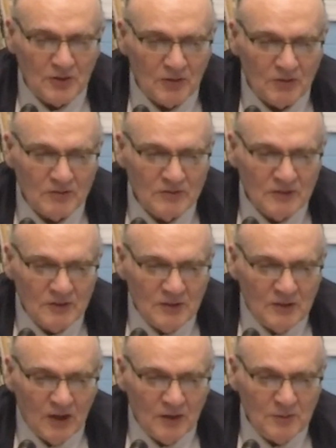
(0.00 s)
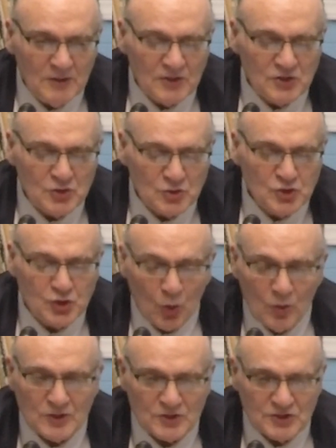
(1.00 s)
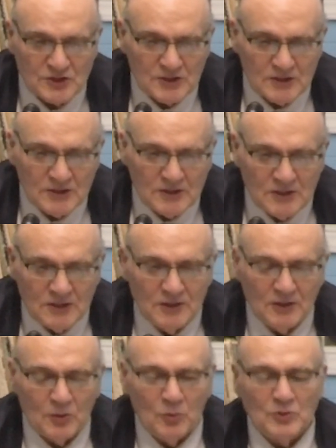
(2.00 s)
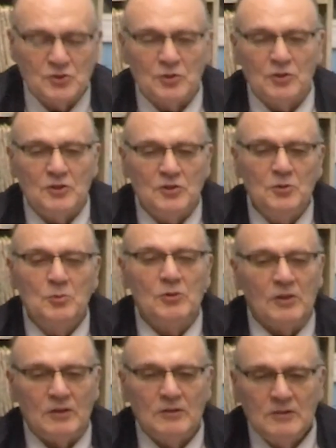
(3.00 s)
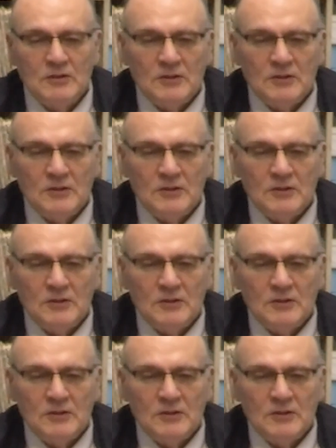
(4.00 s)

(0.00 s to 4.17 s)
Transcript: there. I mean, it's your choice, what you're going to do with it.